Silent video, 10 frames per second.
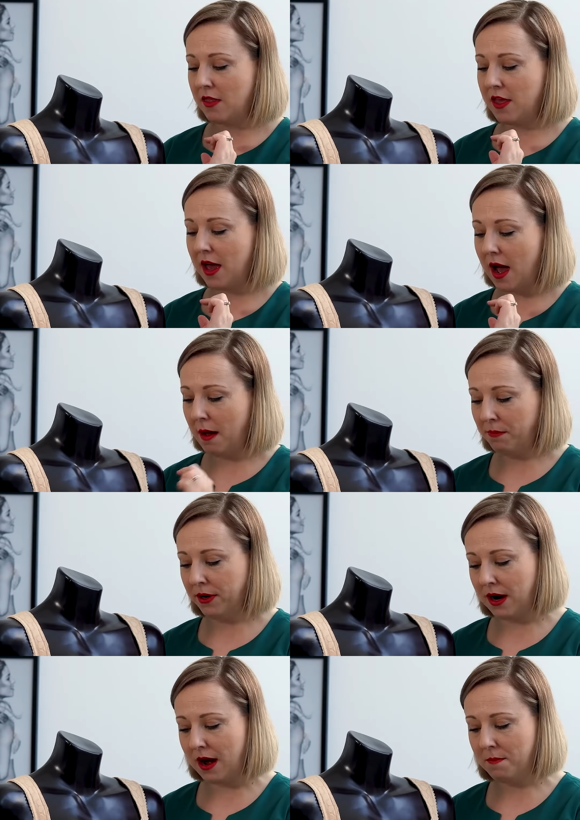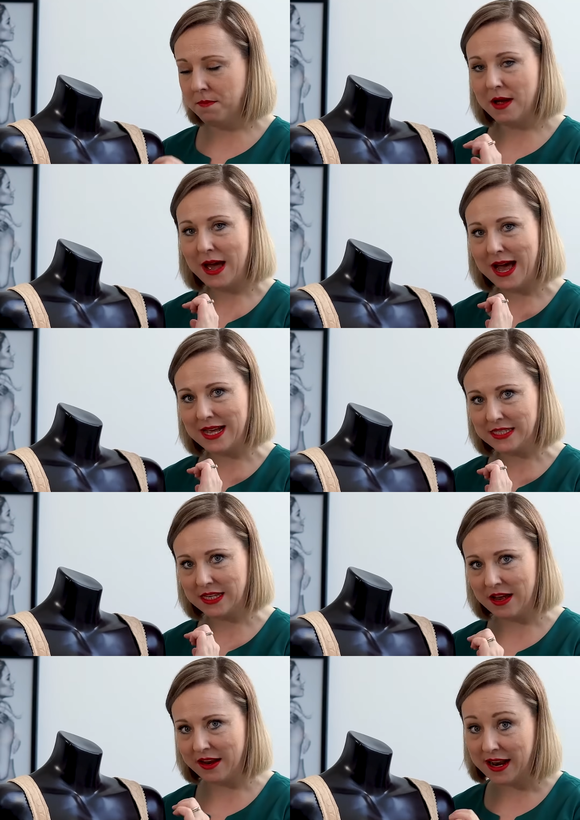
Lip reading: The upper cup has an